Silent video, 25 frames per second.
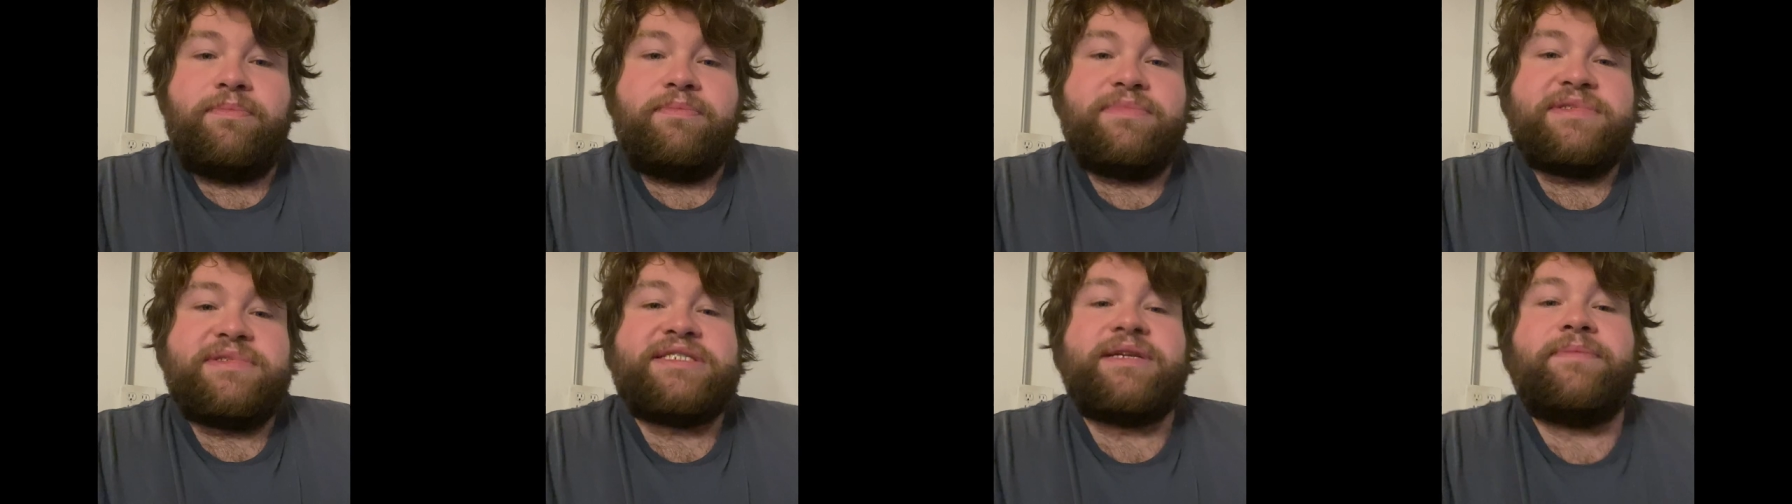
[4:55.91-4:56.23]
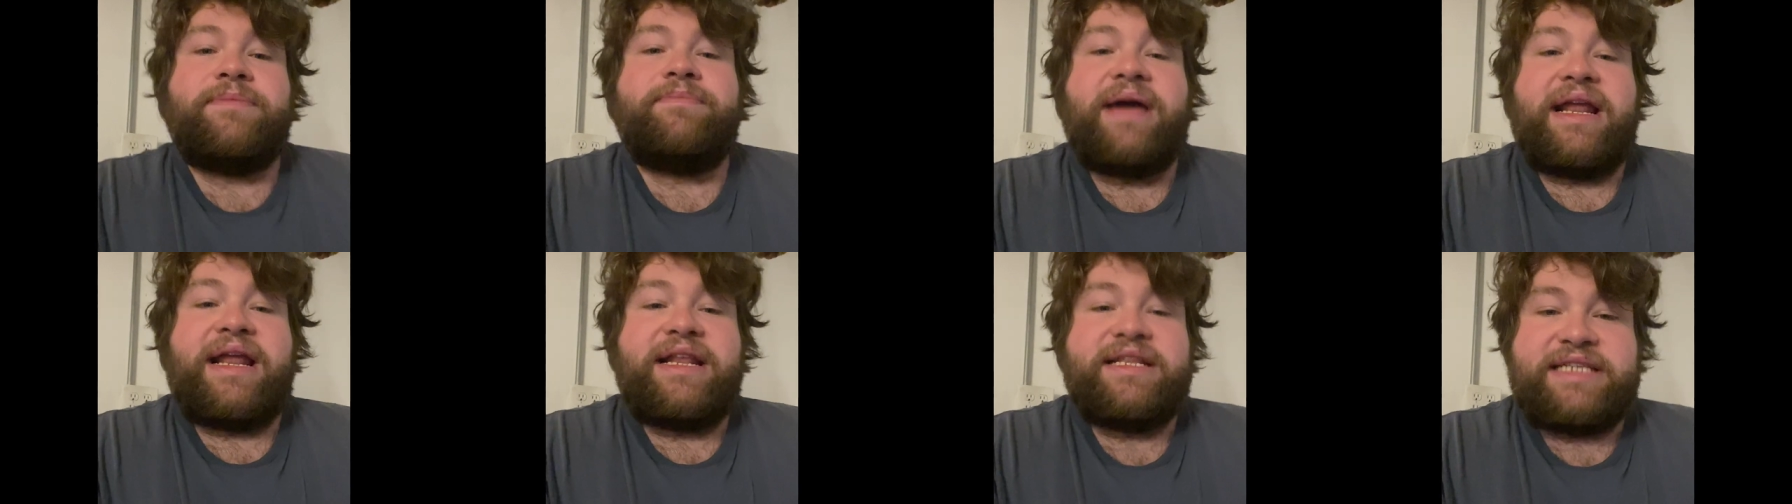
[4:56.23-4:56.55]

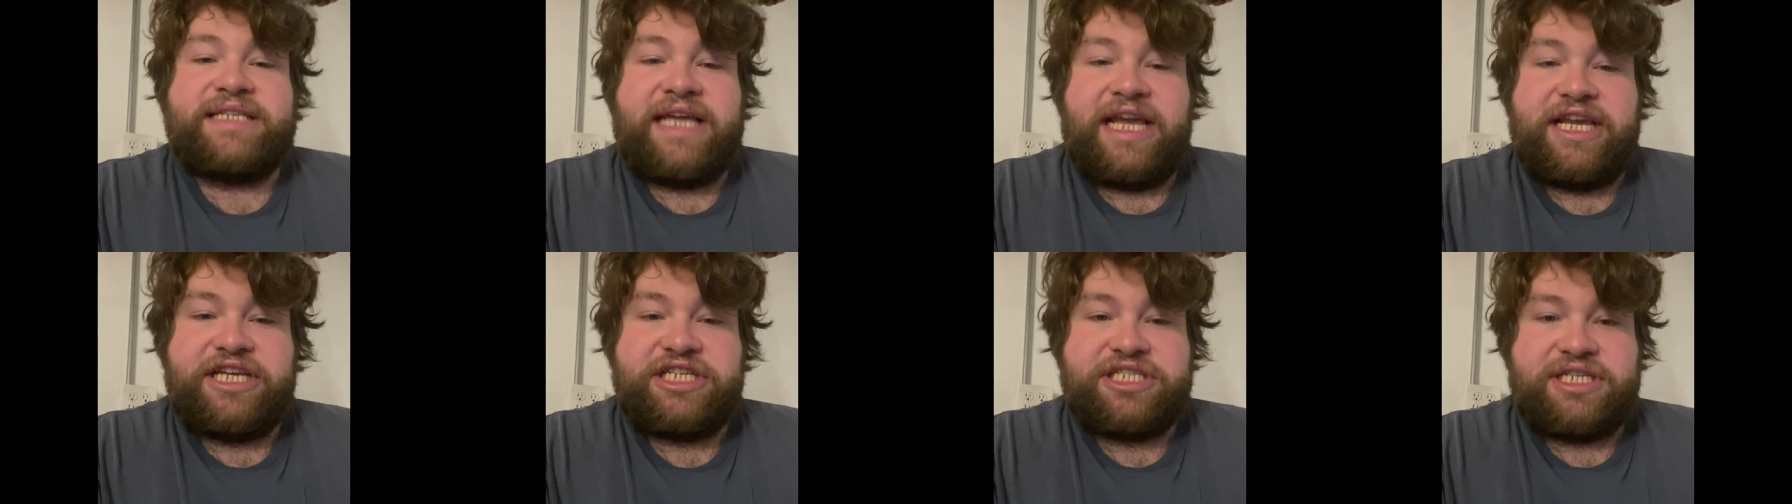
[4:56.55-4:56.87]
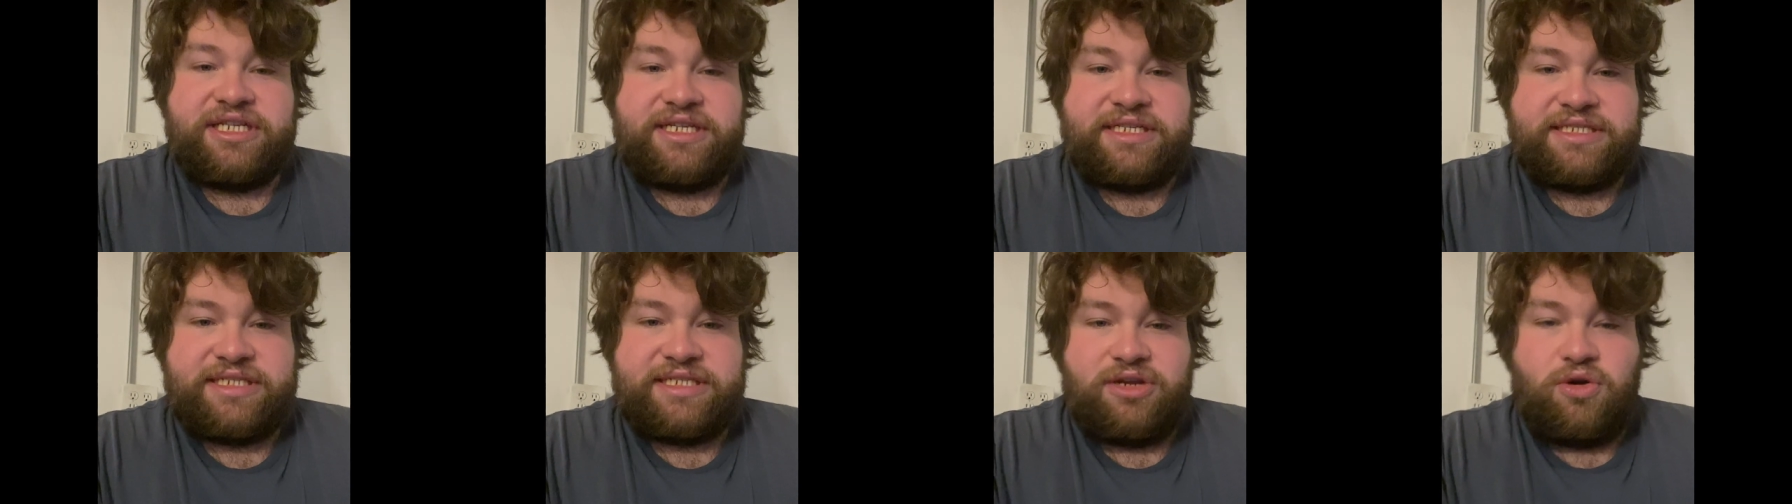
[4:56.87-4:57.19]
some
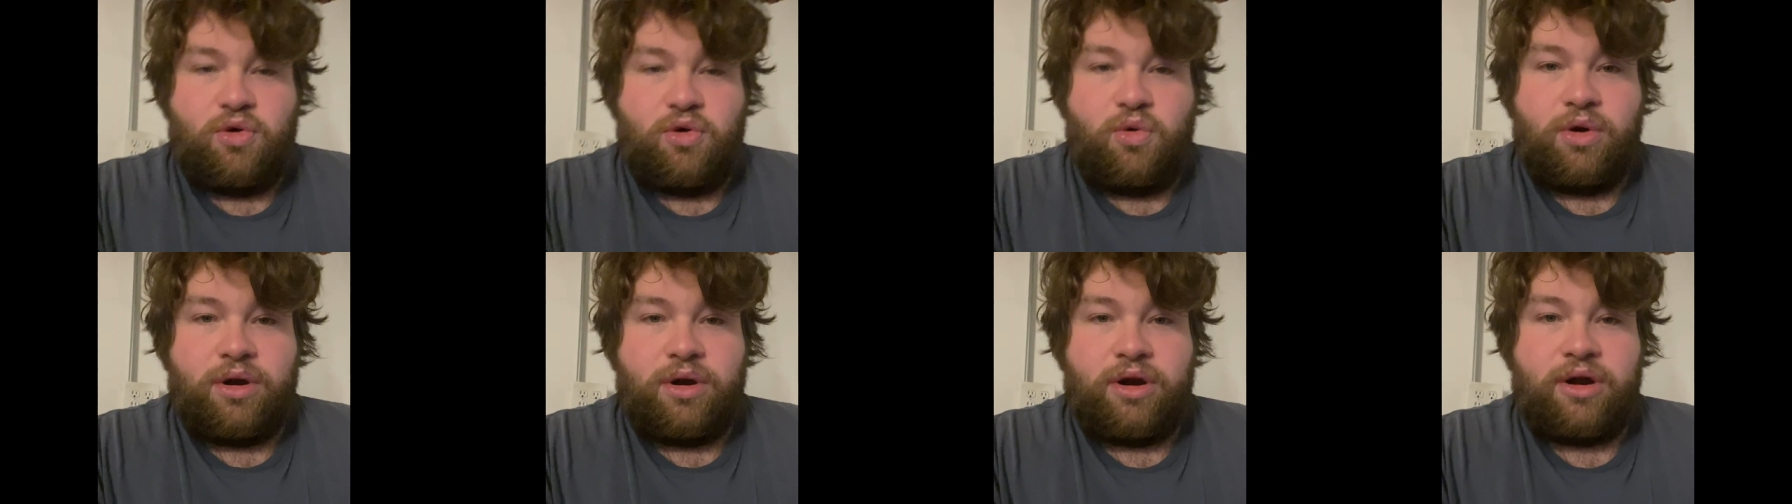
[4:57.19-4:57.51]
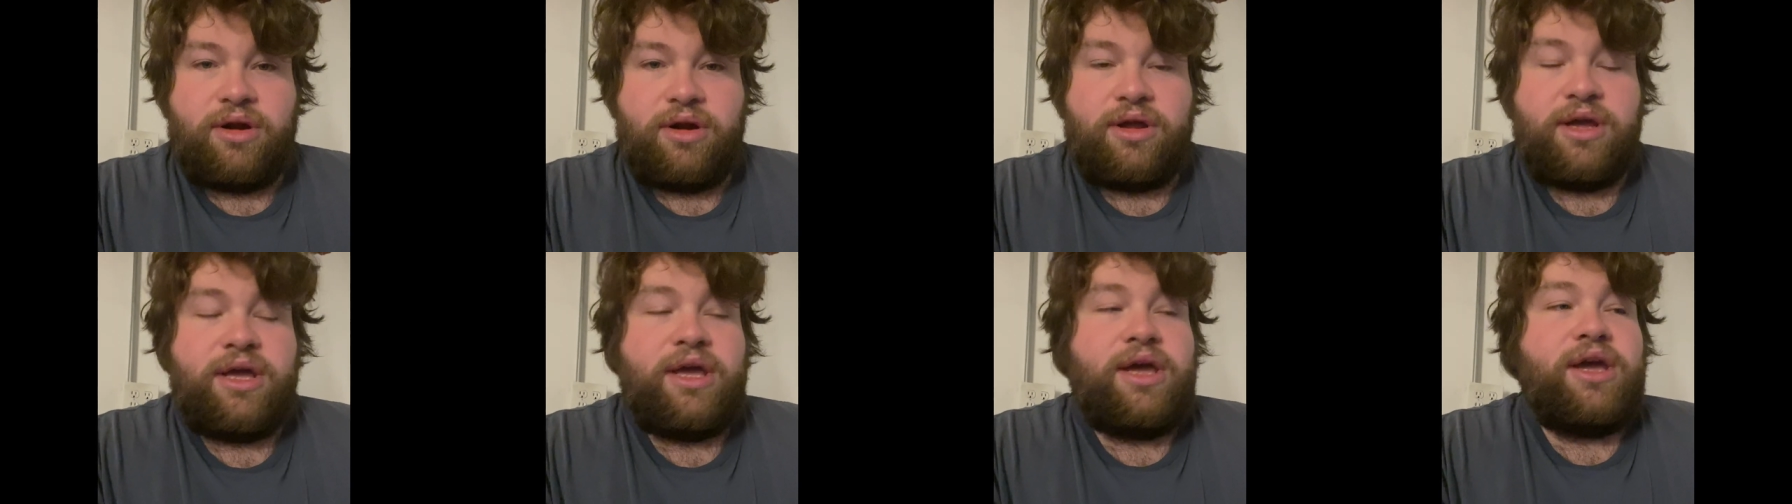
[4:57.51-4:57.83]
meditation is in
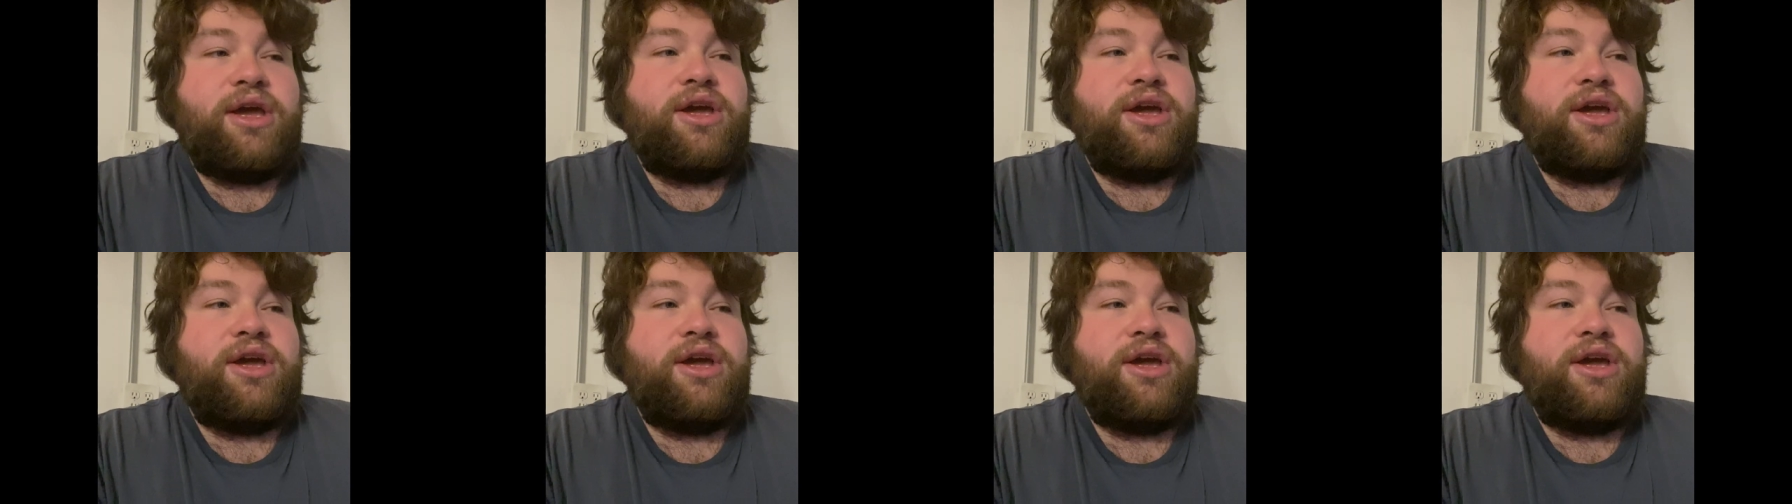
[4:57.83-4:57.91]
order.